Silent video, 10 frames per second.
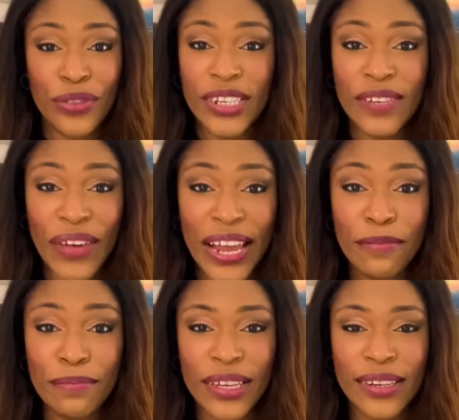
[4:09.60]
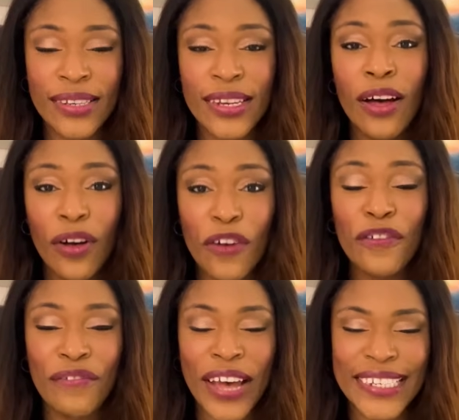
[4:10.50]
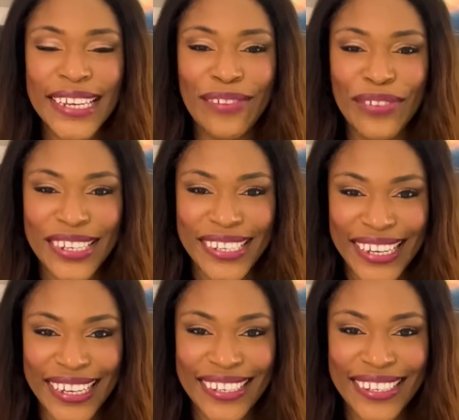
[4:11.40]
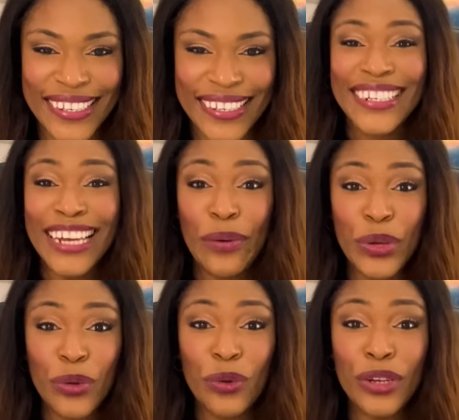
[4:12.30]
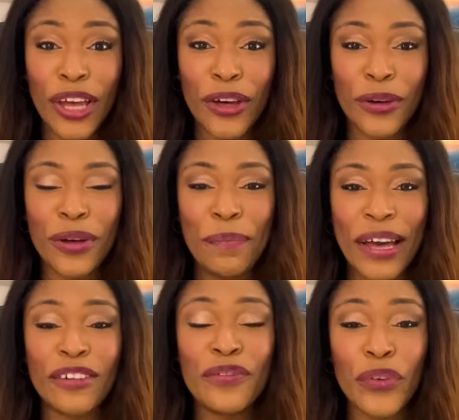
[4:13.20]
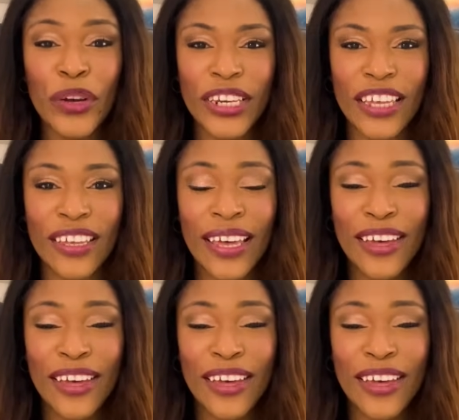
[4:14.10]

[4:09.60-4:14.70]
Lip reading: the development of fatty liver disease. Now, we all know about avoiding